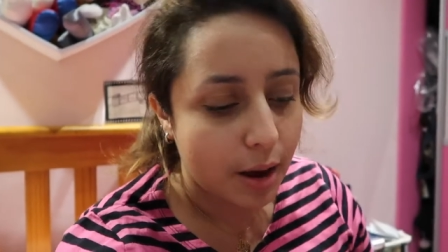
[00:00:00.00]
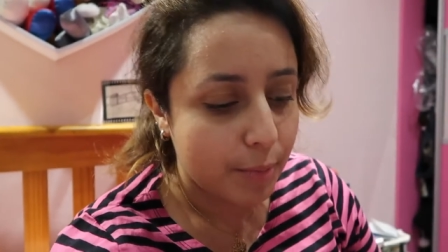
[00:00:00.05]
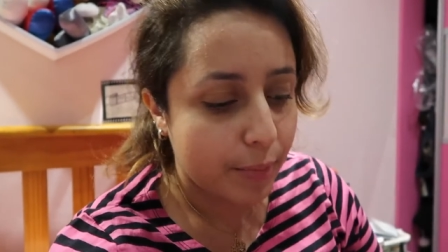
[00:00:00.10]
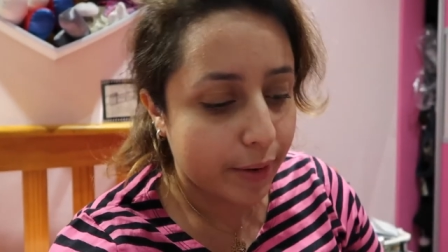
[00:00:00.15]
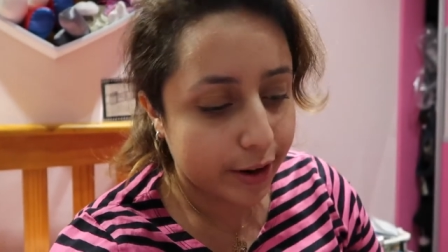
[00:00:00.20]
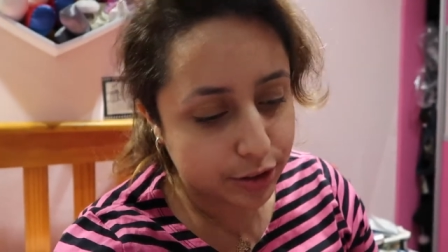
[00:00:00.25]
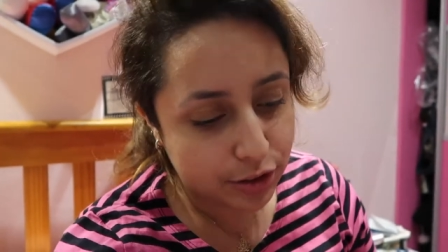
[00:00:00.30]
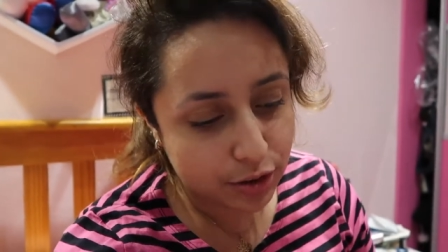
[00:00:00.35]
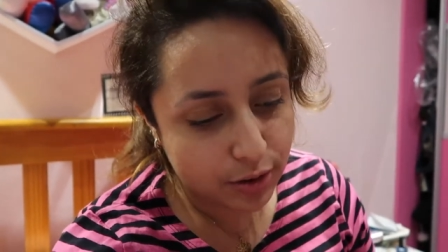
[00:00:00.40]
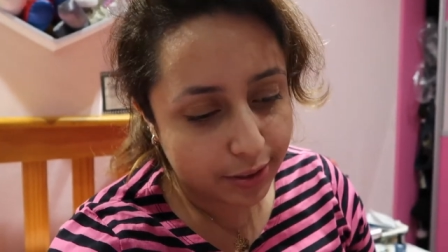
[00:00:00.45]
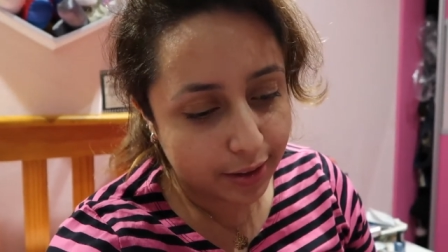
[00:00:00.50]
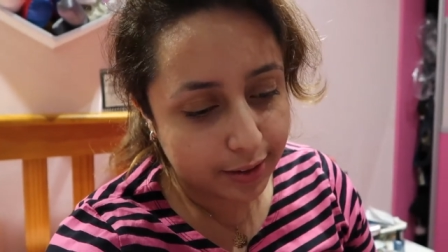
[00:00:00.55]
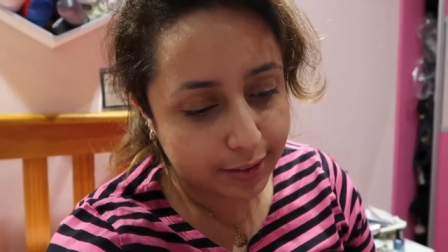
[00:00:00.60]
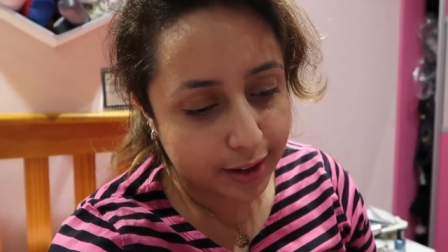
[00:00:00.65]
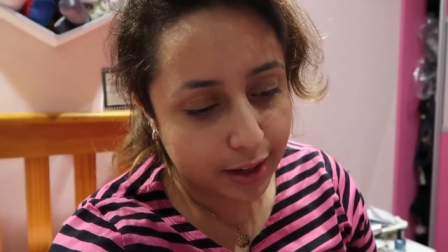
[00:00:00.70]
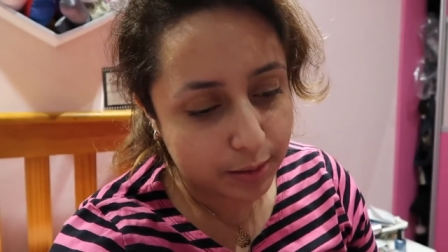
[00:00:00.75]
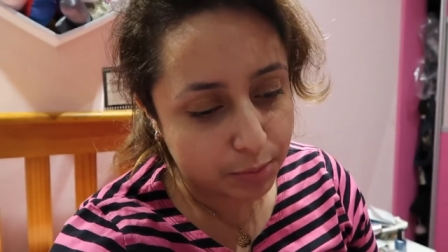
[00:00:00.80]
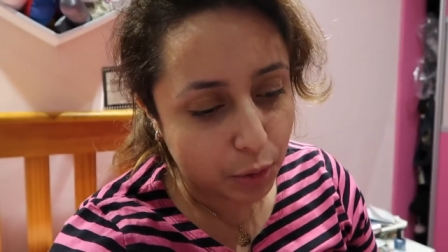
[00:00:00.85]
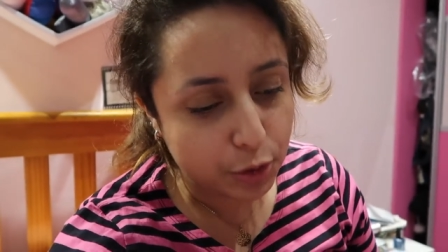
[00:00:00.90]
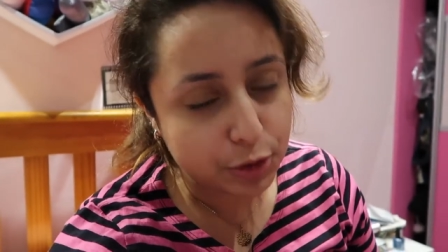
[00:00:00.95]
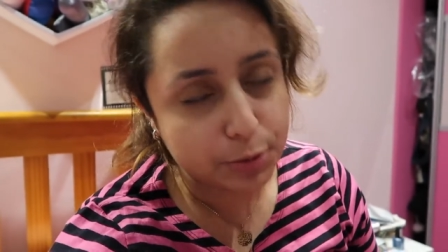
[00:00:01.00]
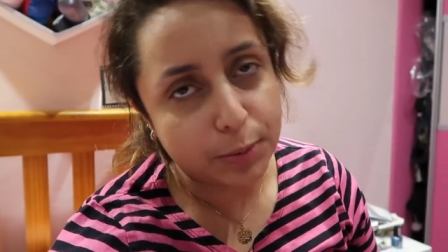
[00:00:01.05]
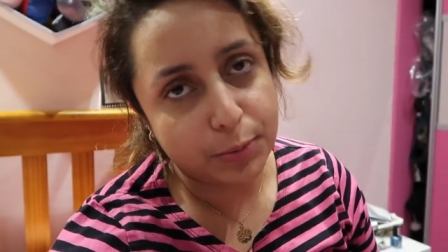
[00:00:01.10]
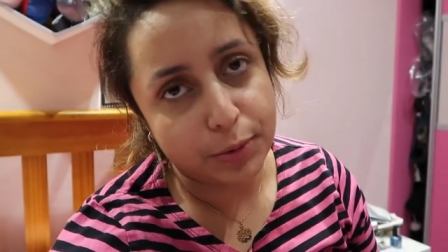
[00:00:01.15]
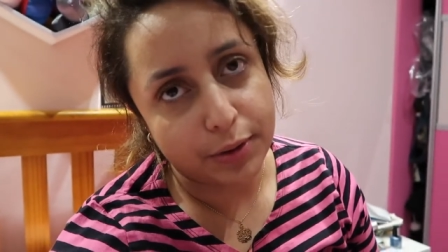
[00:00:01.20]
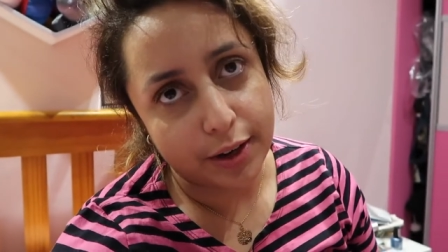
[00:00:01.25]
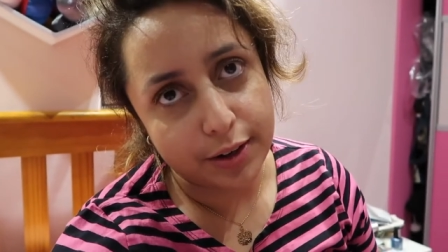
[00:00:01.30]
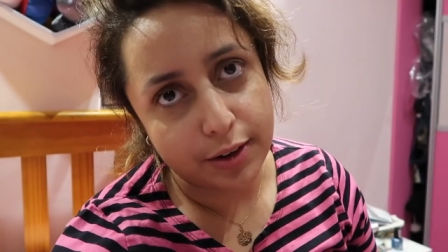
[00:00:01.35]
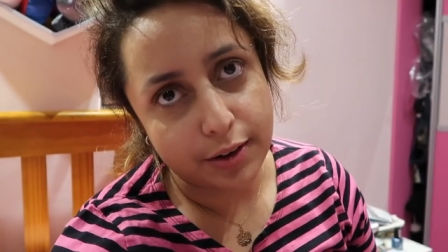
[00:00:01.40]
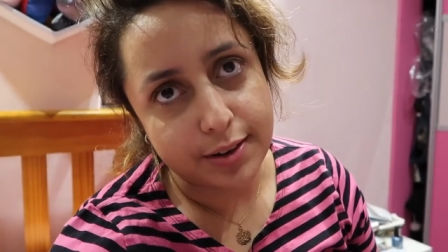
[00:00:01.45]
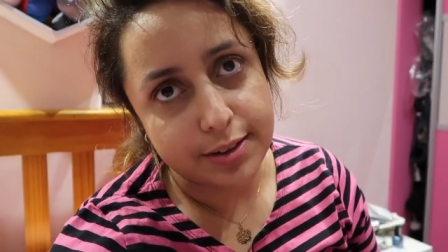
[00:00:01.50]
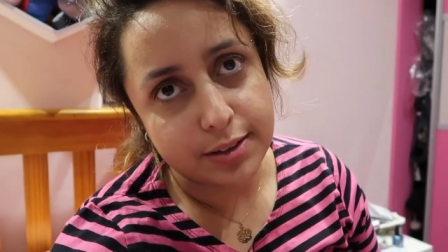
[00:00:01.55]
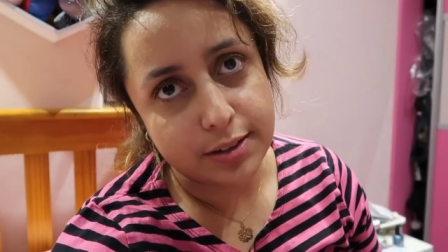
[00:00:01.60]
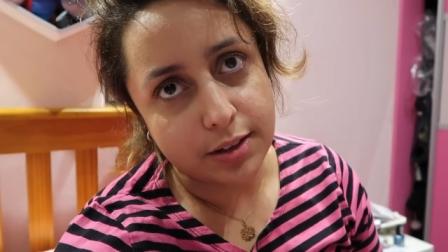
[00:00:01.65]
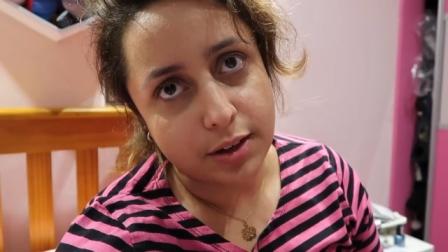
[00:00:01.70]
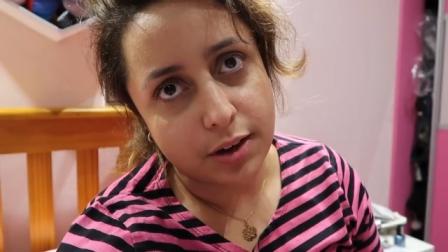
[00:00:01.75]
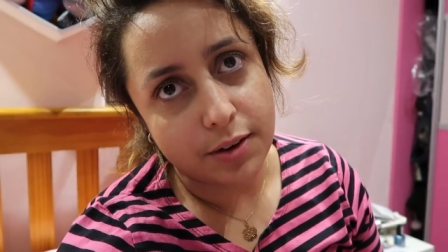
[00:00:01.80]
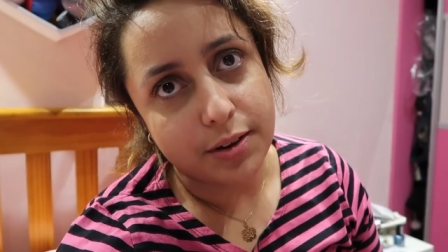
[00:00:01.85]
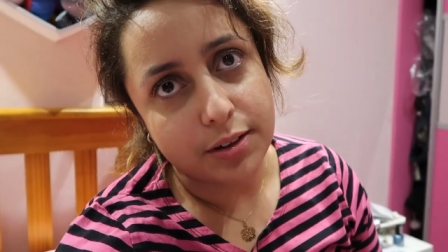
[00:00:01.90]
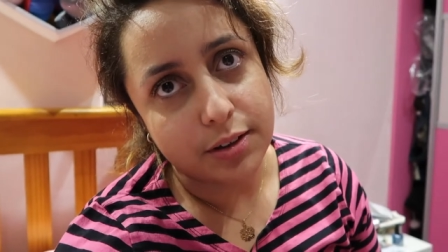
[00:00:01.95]
but I do think that most people that go and
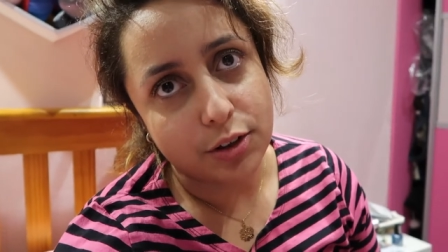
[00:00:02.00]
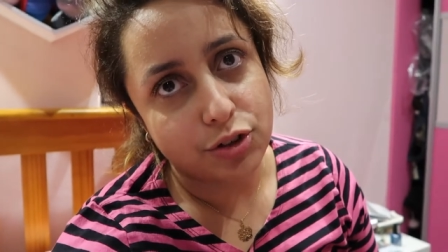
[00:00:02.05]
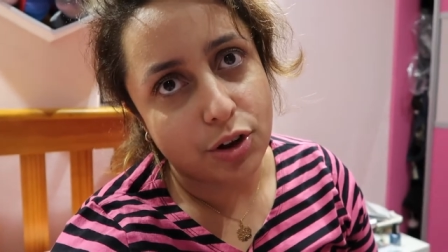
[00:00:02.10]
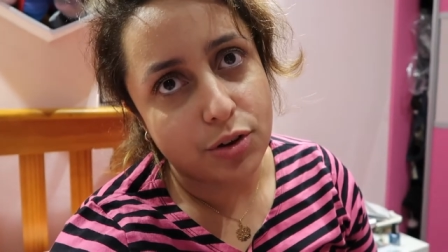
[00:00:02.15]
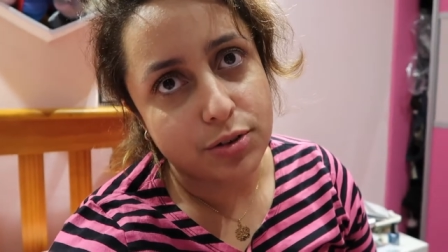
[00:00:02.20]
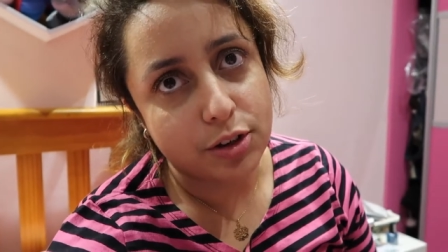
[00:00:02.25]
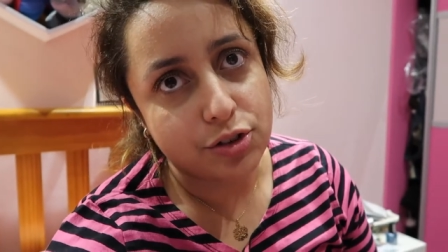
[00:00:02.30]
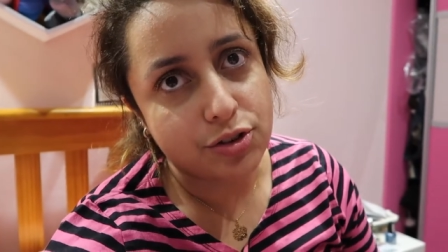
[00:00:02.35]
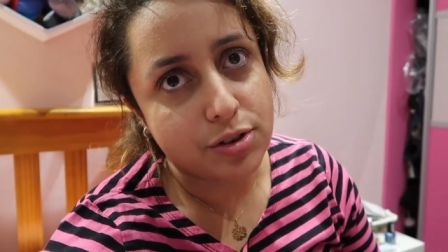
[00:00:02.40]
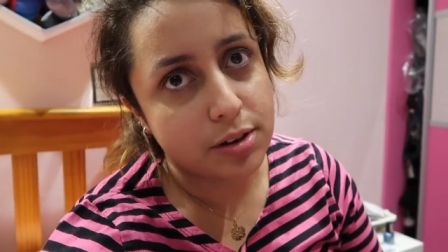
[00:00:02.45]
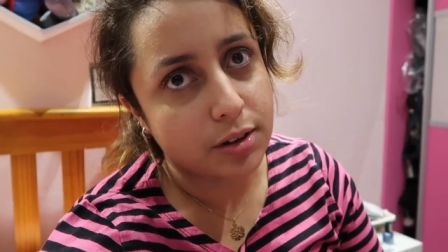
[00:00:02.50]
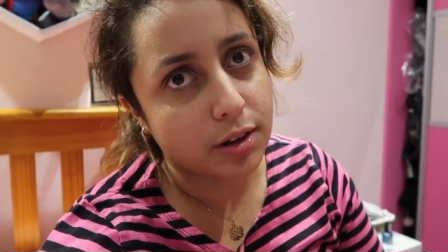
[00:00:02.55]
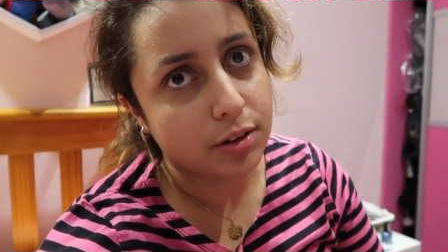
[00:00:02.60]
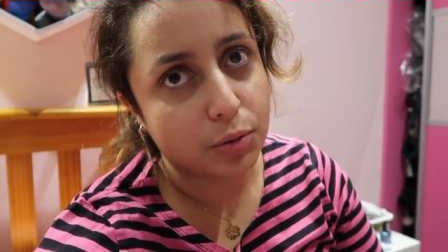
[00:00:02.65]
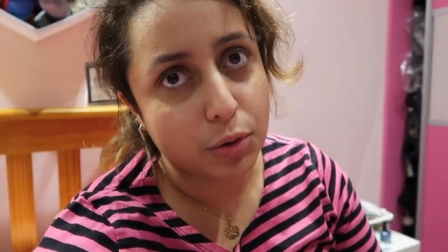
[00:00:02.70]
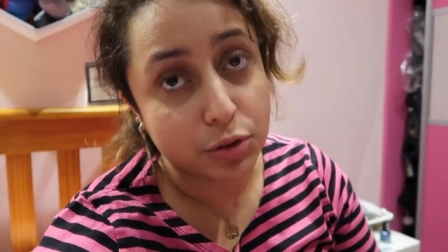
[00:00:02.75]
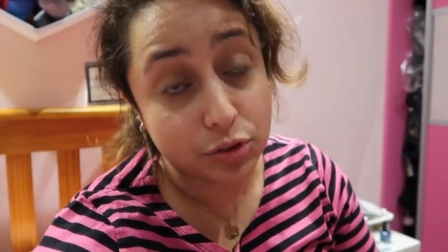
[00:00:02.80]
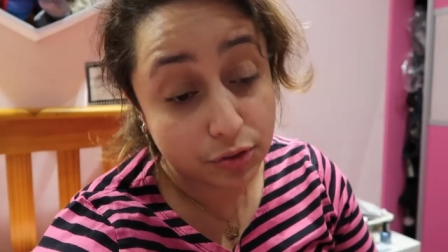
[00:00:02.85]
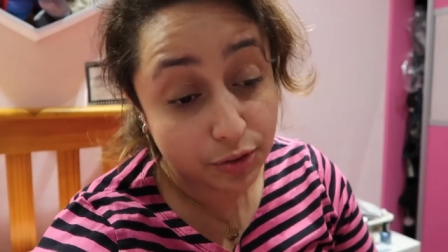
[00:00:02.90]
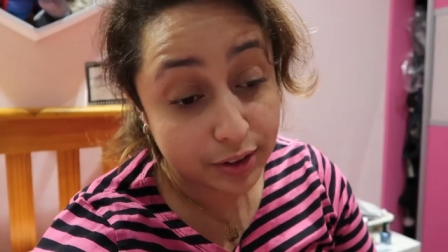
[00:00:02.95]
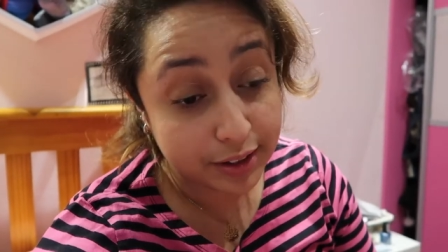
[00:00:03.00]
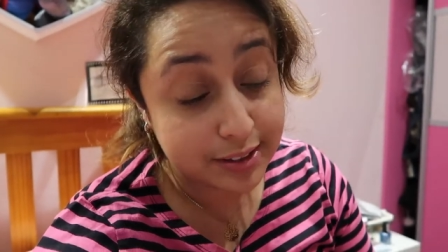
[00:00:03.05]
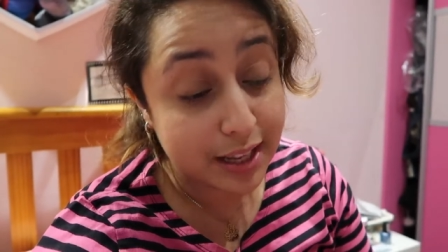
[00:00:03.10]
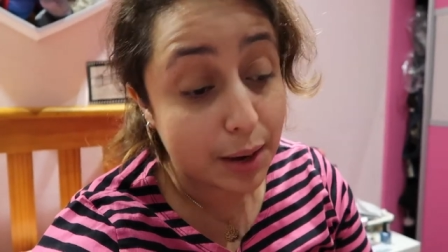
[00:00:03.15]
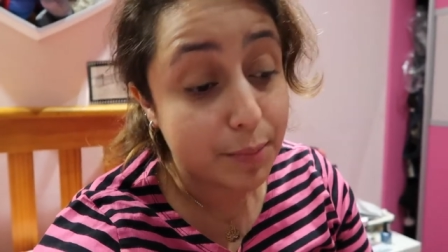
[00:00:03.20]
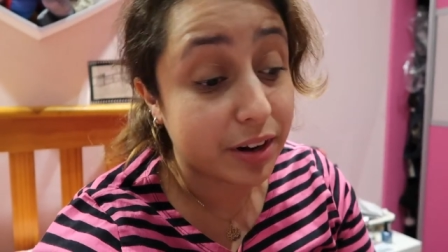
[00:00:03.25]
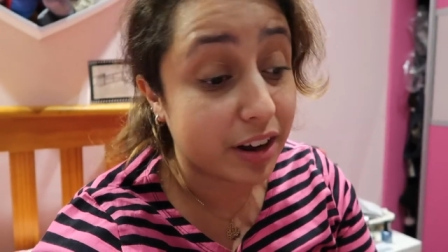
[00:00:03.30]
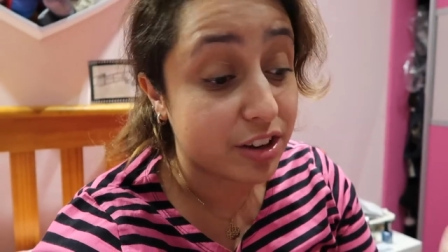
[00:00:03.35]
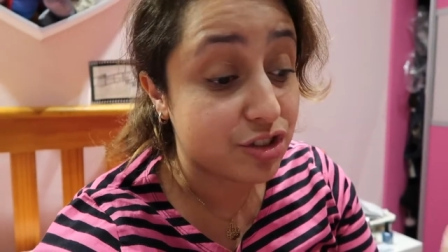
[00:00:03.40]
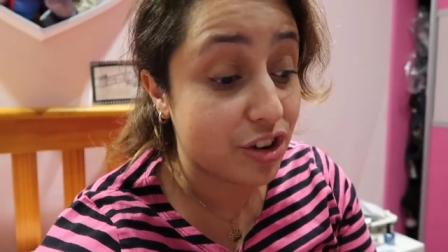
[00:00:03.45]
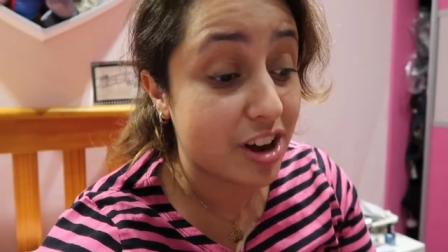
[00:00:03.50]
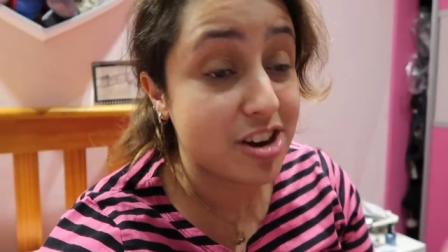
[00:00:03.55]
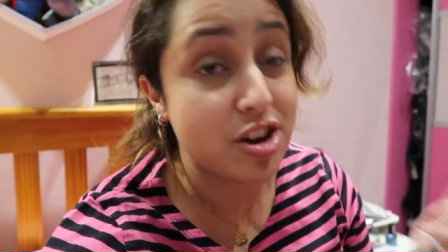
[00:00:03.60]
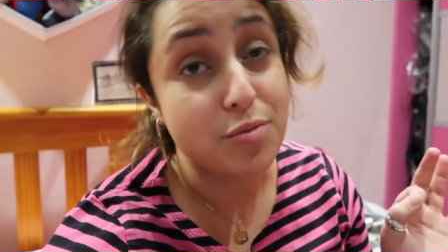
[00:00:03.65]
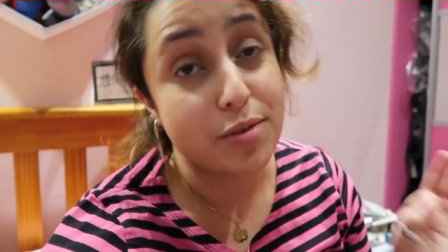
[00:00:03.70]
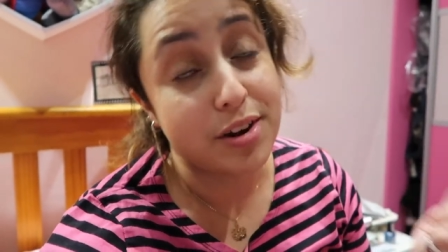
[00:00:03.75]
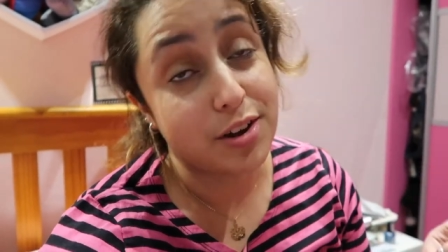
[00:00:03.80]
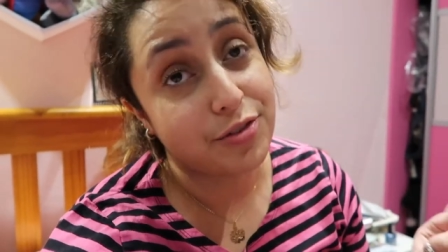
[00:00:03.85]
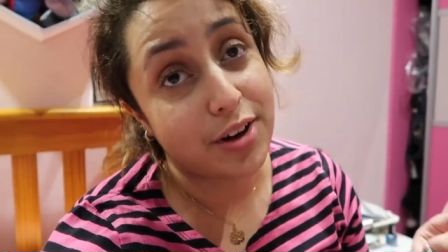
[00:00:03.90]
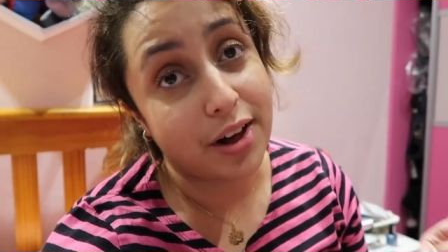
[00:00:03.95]
see her in the shows that she's in also feel the same, and I
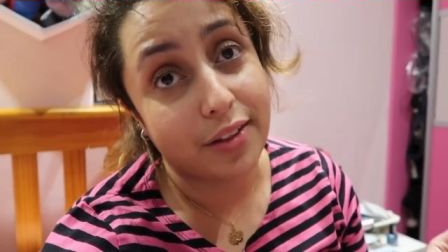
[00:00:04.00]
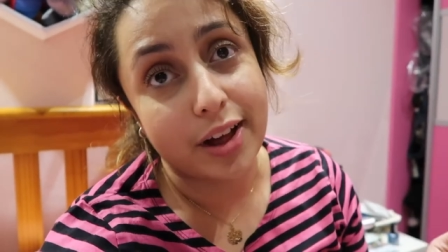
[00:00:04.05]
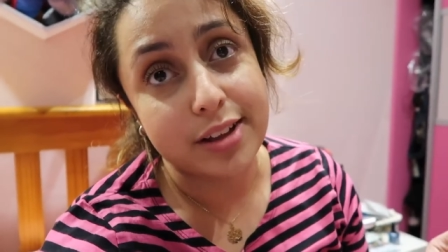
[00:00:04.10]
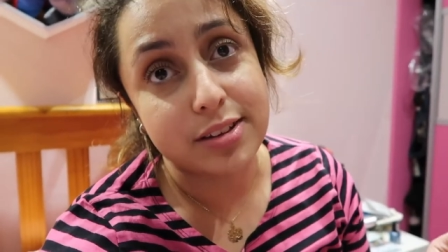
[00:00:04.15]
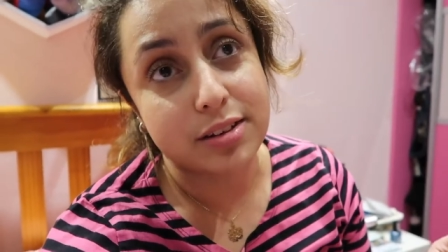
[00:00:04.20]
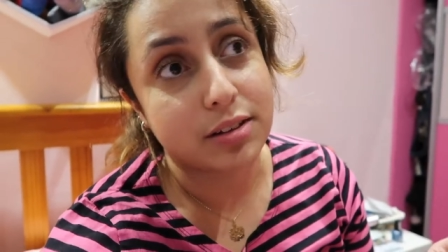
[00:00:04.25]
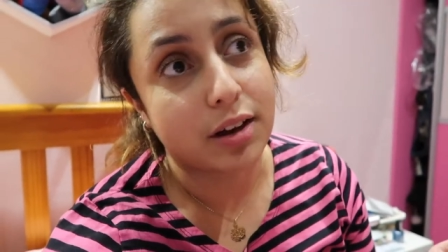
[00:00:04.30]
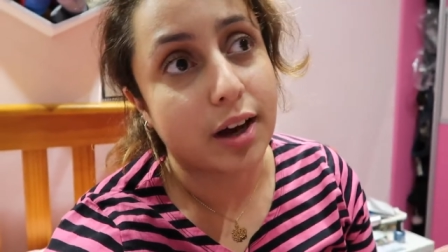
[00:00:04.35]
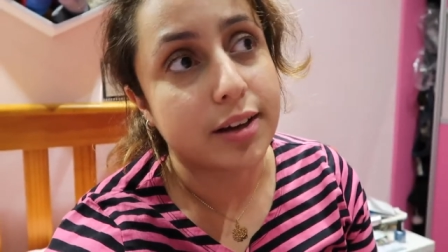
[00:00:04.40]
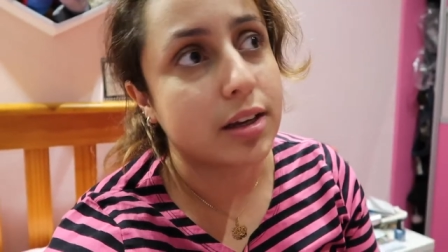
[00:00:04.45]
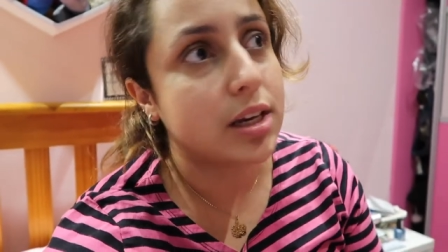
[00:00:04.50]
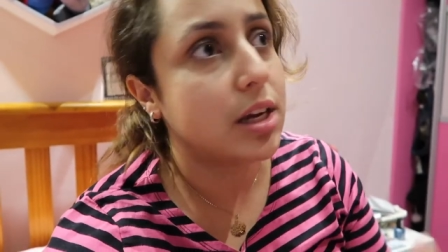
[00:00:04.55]
genuinely felt that tonight.